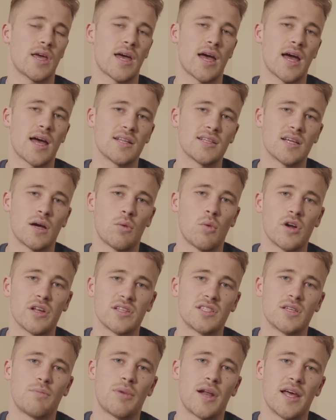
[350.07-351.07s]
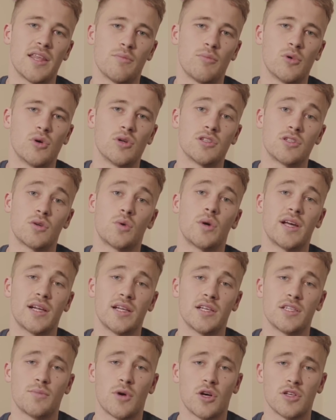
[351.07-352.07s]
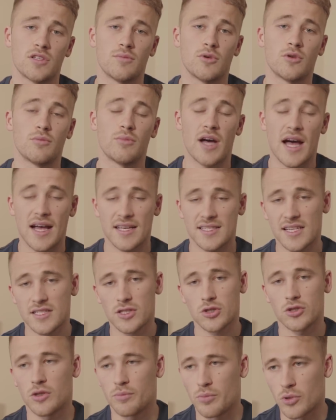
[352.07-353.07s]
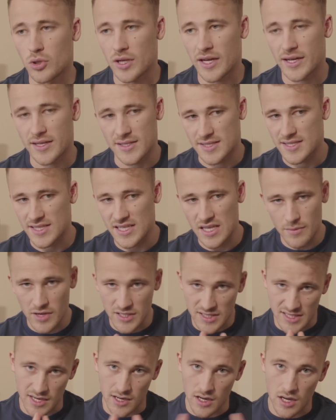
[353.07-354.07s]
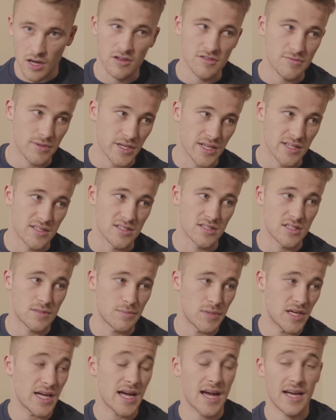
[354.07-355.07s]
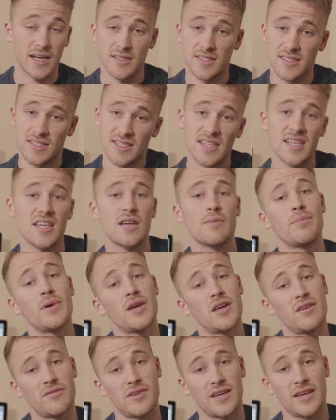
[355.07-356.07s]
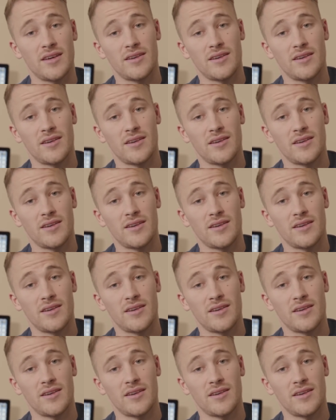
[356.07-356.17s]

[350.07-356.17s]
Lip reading: and I wanted to play the ball as quickly as possible. But as I took the ball, I could see my centre-halves beginning to split. I could see a bit of